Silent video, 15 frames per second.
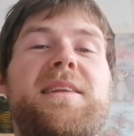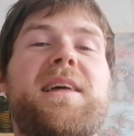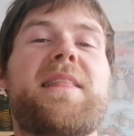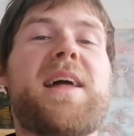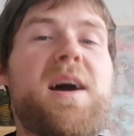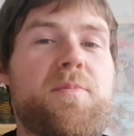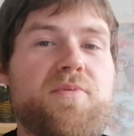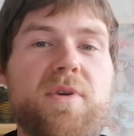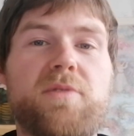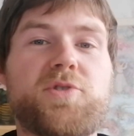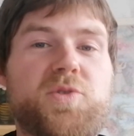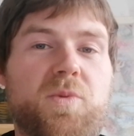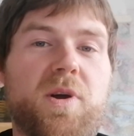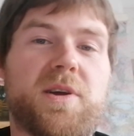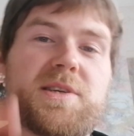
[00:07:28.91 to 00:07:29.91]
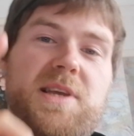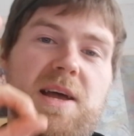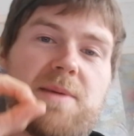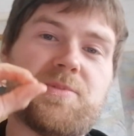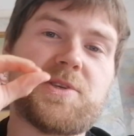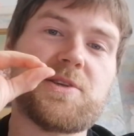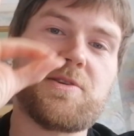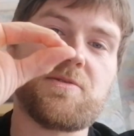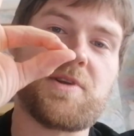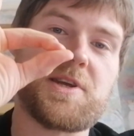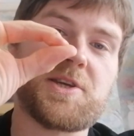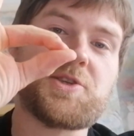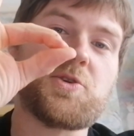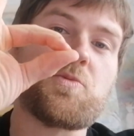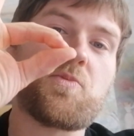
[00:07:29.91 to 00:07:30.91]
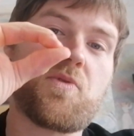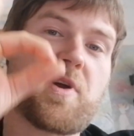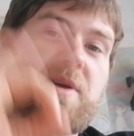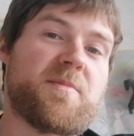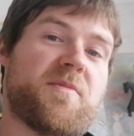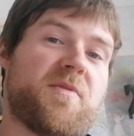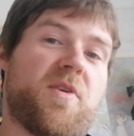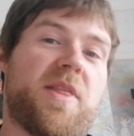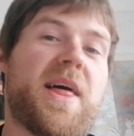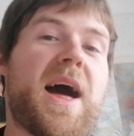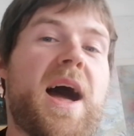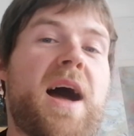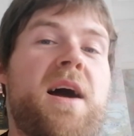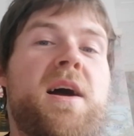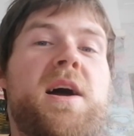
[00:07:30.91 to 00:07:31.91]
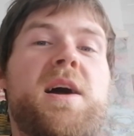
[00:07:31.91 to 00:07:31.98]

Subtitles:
Now that approach works absolutely supreme for that.